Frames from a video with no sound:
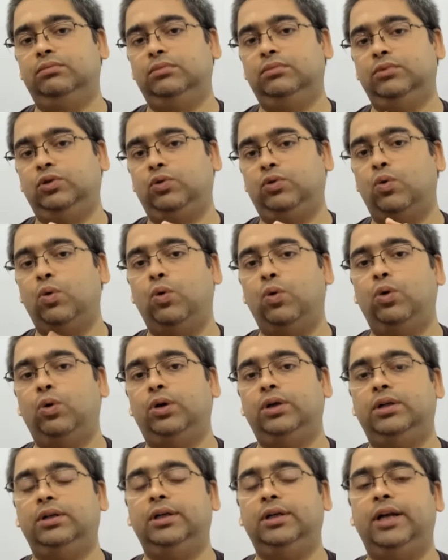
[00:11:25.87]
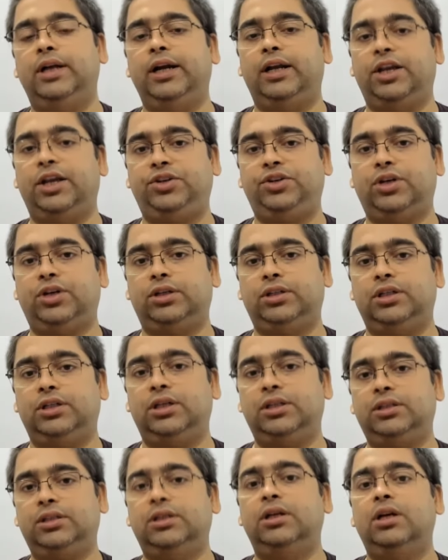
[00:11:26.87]
core data
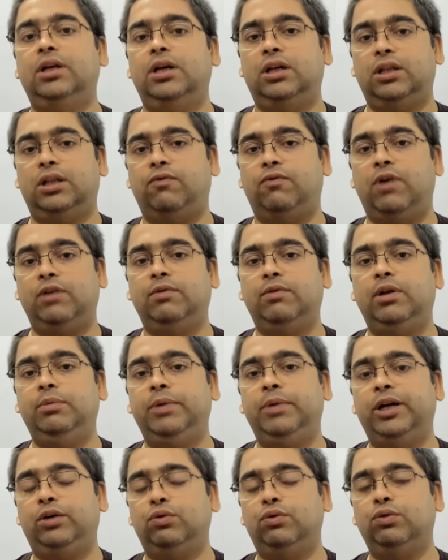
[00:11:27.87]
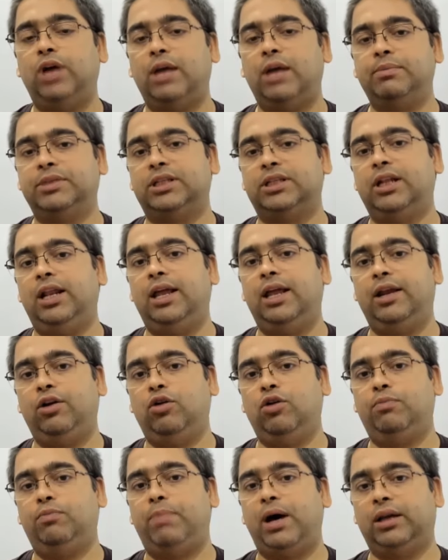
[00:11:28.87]
structures. The one will be a two-dimensional array
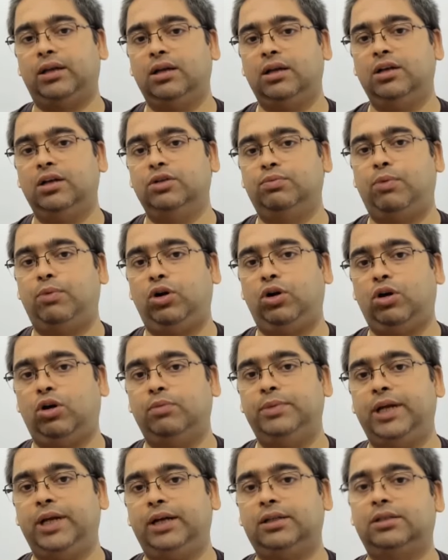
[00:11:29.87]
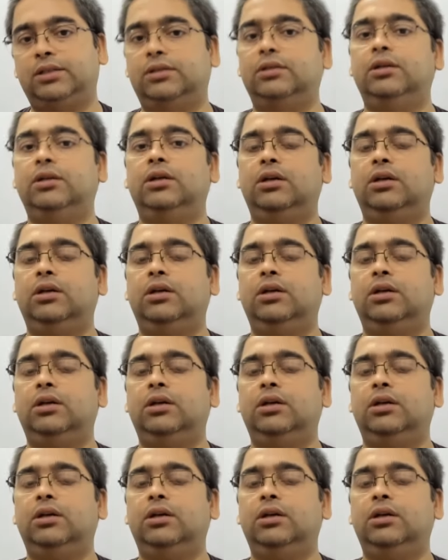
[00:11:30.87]
of parking spot objects.